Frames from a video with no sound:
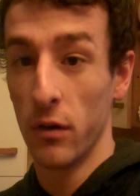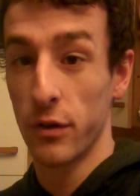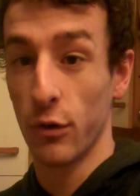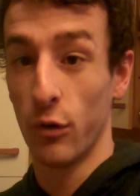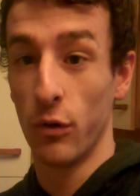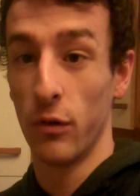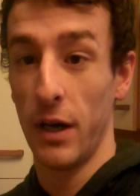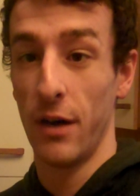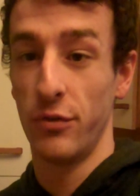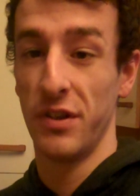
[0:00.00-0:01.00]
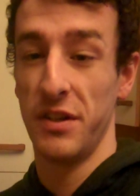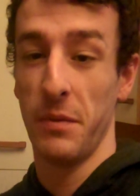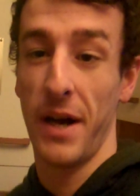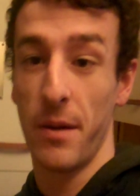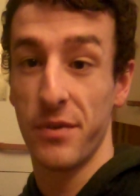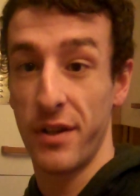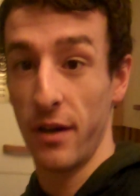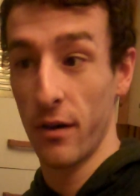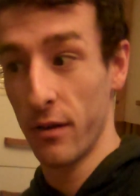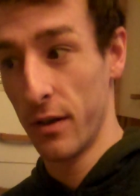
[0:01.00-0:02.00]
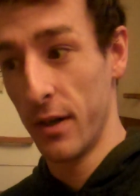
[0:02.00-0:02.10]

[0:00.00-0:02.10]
so I just need to see what happens there.